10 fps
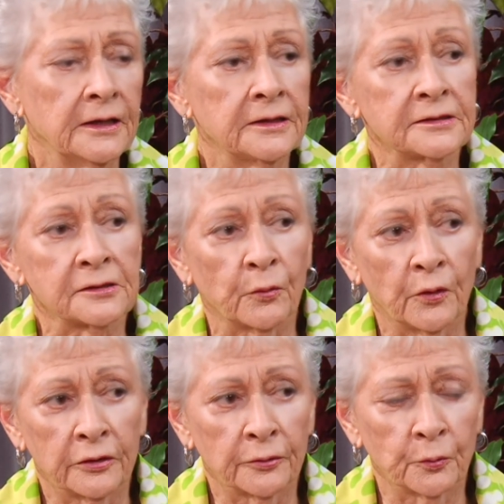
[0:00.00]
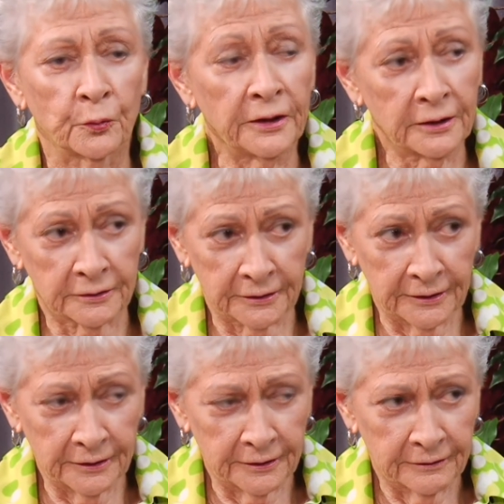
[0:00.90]
is water
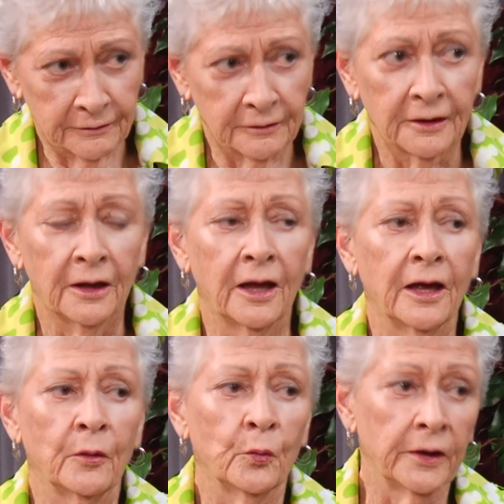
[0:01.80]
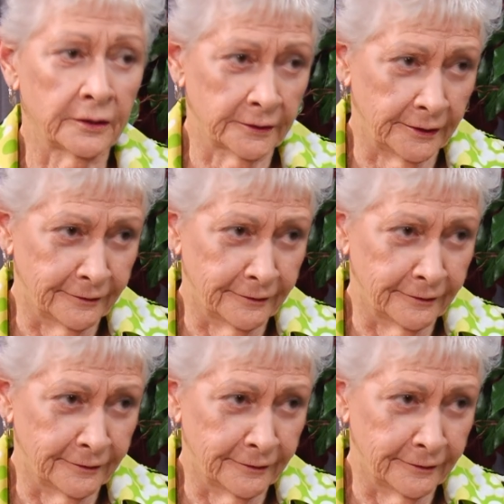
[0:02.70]
weekly. Weekly.